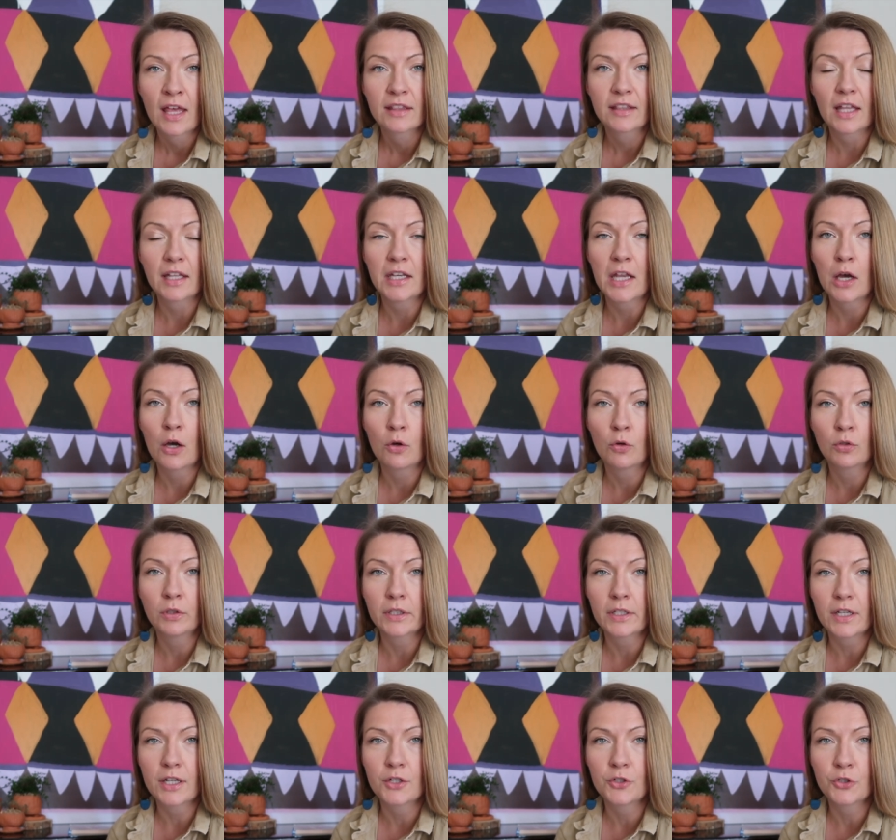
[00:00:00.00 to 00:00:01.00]
that not
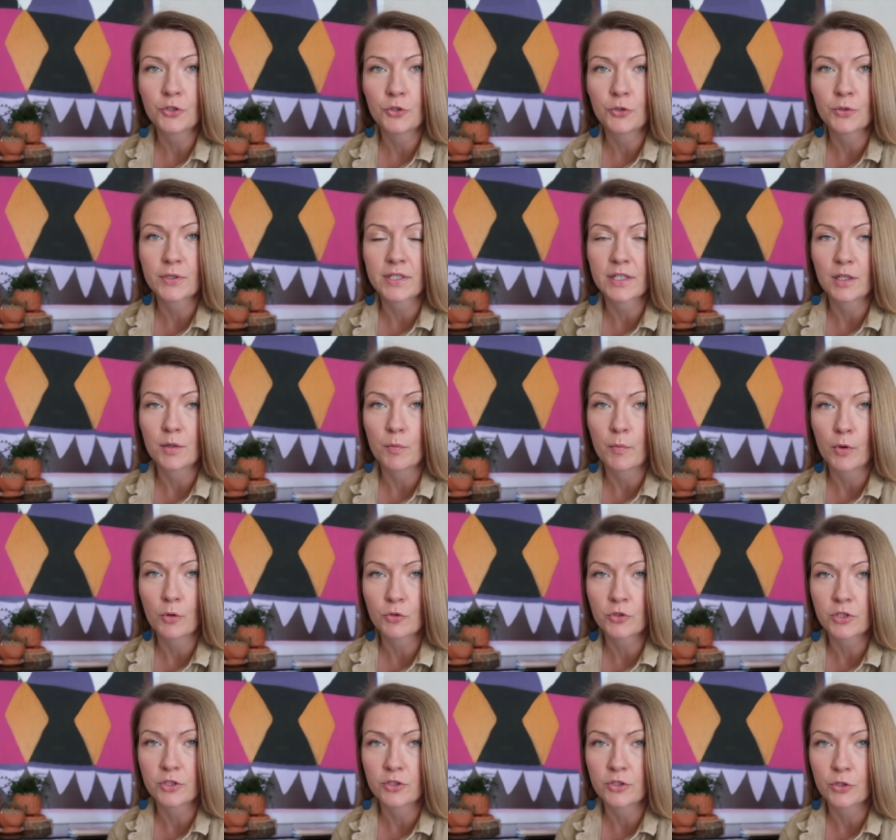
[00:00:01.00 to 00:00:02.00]
only introduce an
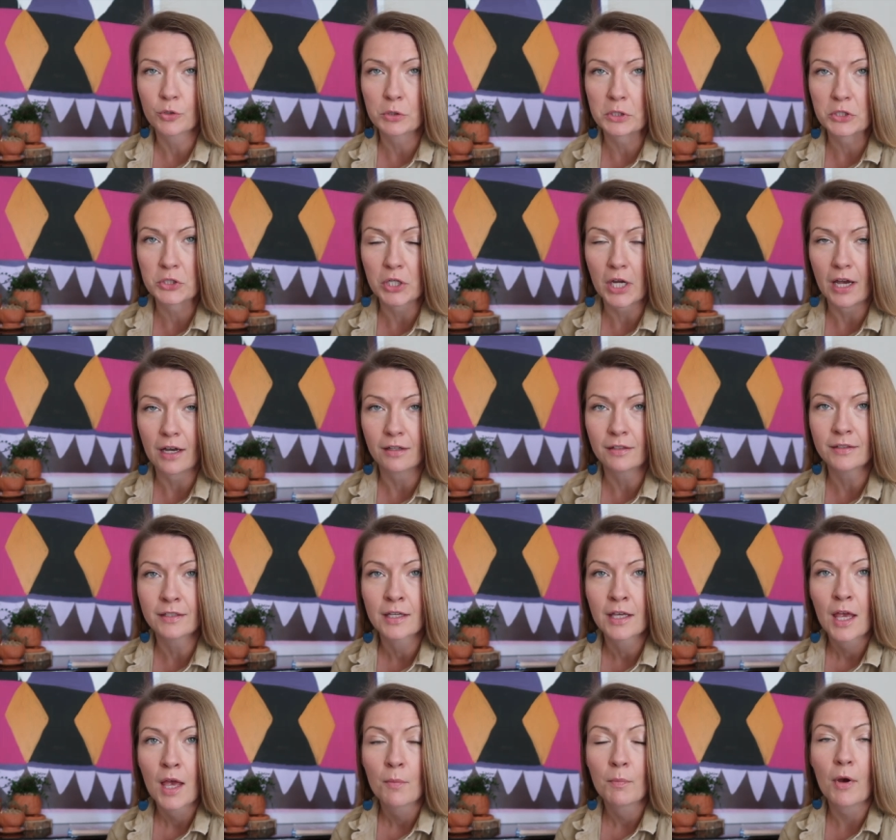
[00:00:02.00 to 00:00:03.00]
emotion to a child,
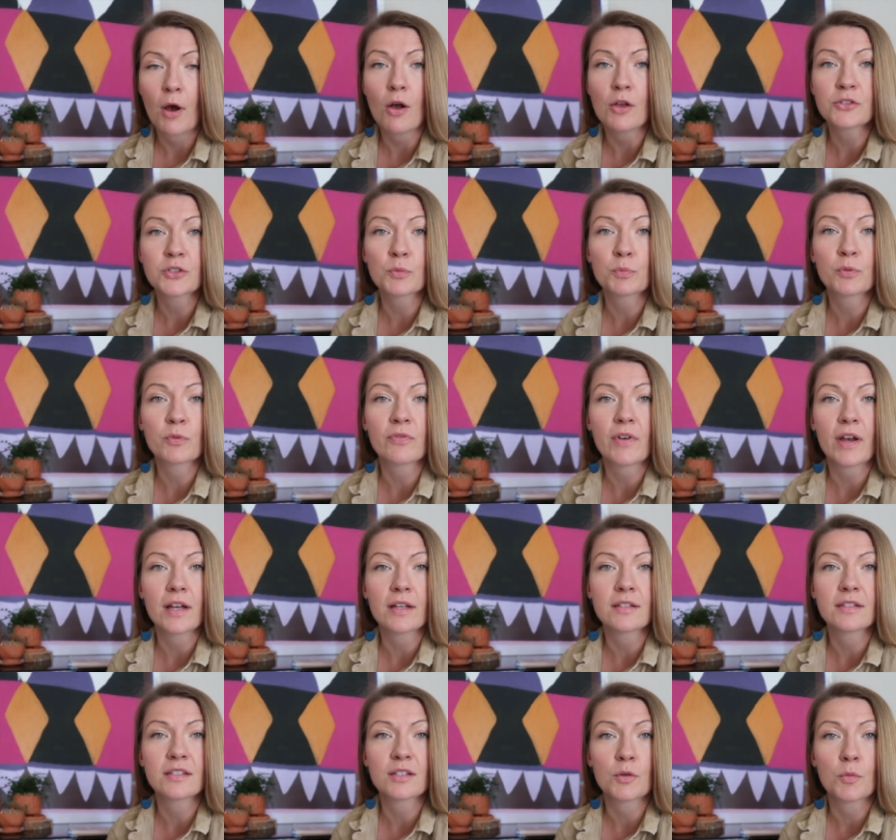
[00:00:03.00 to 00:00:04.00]
but also
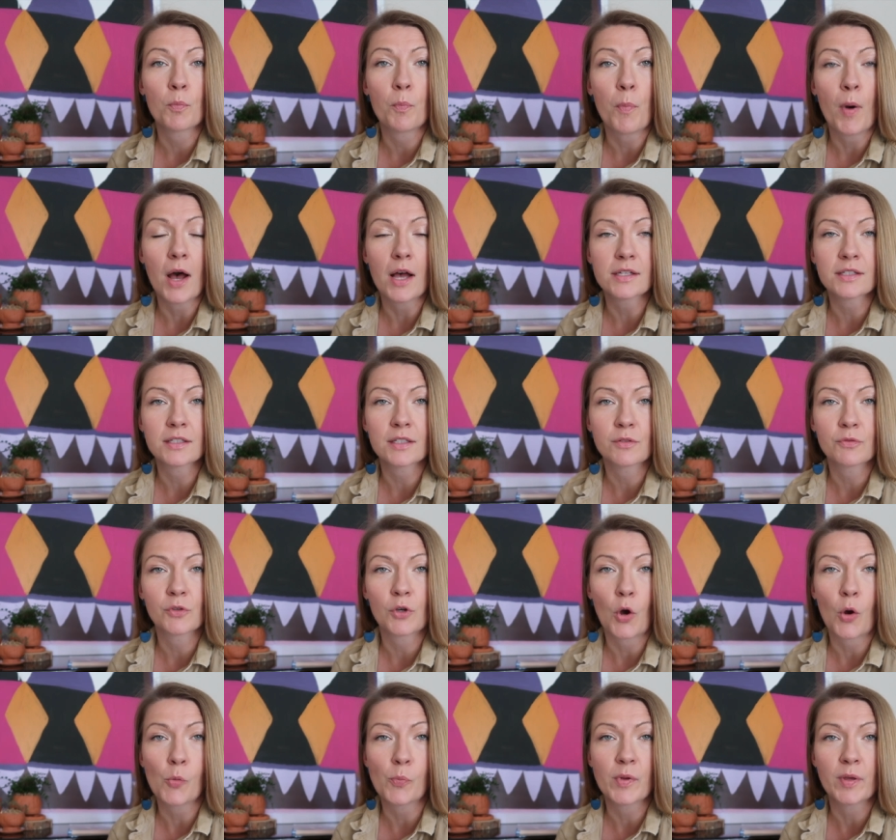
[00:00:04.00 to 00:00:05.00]
provide some positive
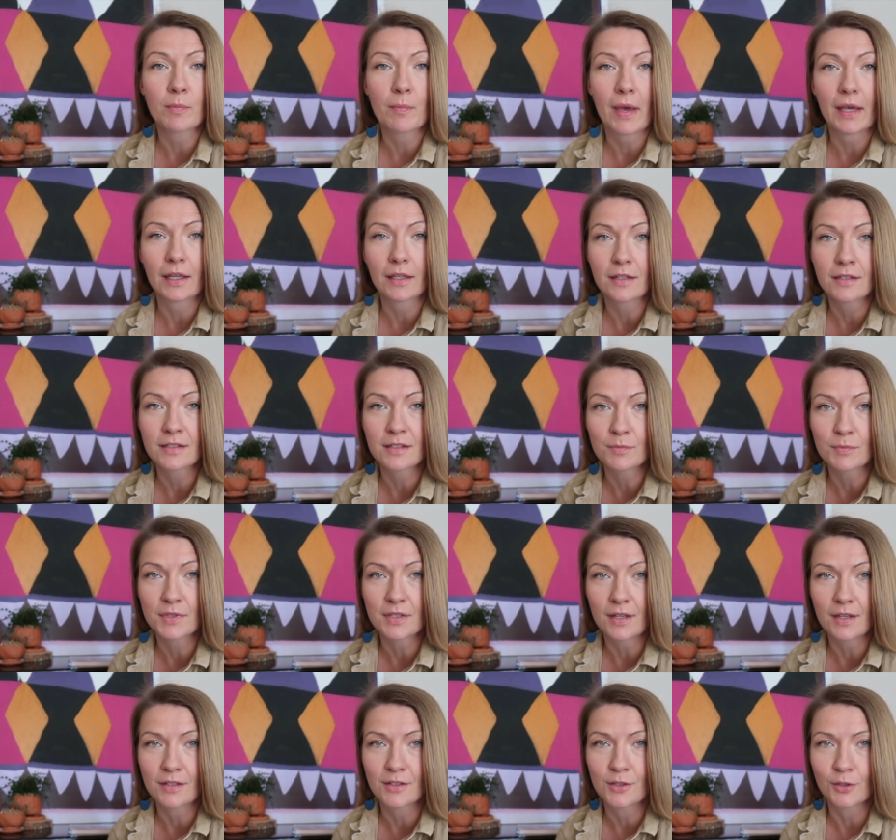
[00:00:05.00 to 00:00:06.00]
coping mechanisms
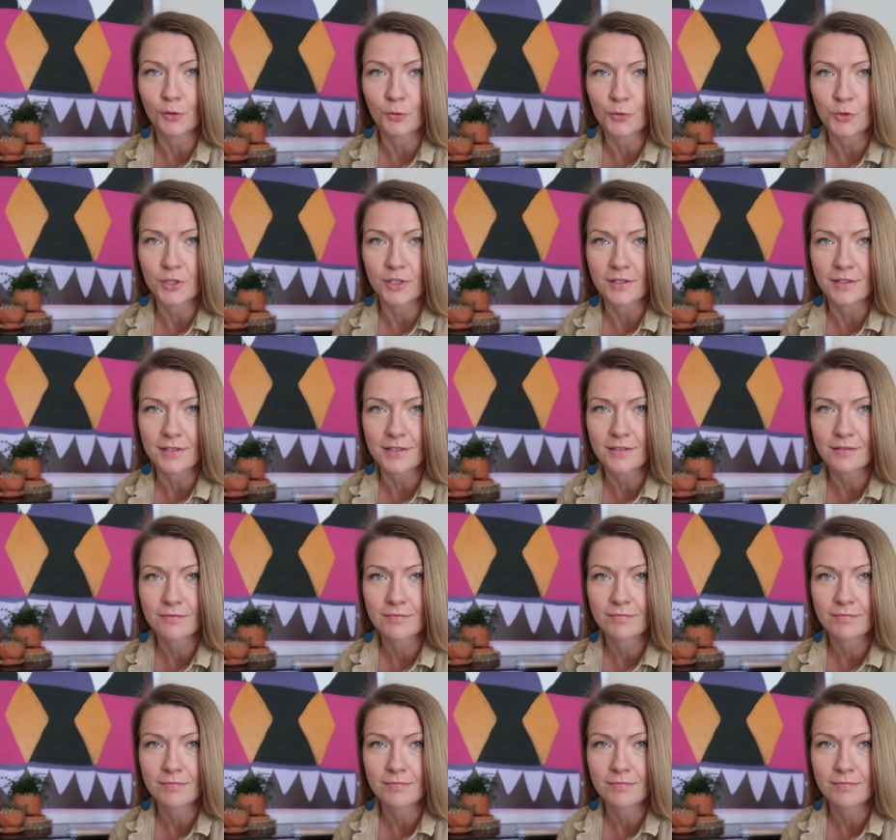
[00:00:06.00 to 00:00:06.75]
and solutions.